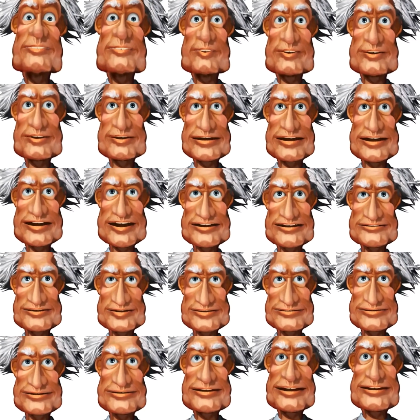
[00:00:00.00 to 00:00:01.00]
new to
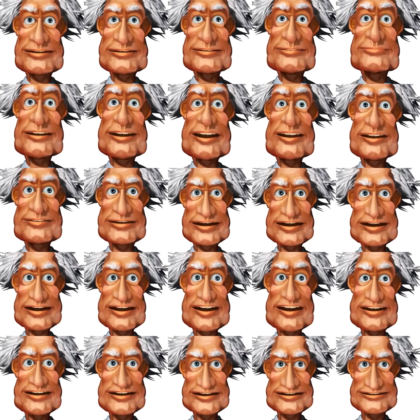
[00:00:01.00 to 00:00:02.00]
us as a body
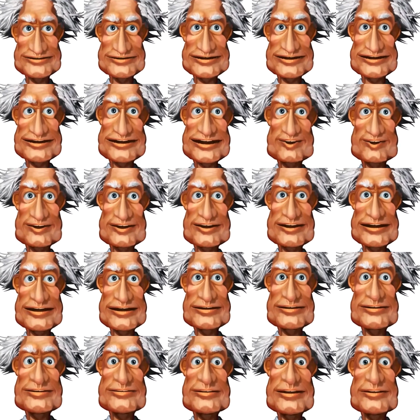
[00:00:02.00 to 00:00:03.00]
of
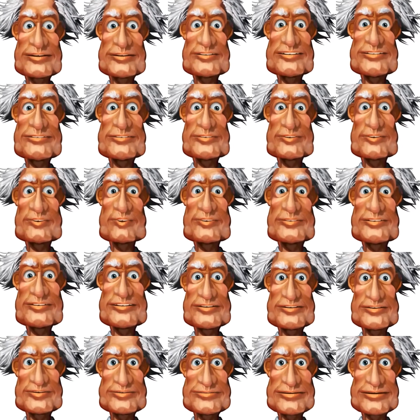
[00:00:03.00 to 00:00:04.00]
integrated information
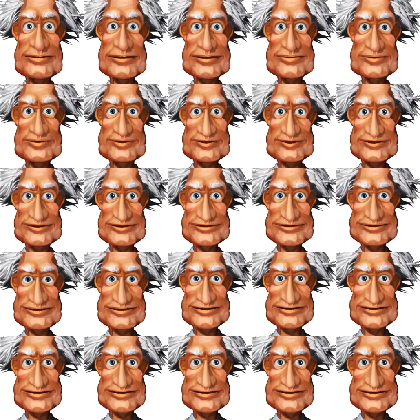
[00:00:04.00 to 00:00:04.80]
assurance industry.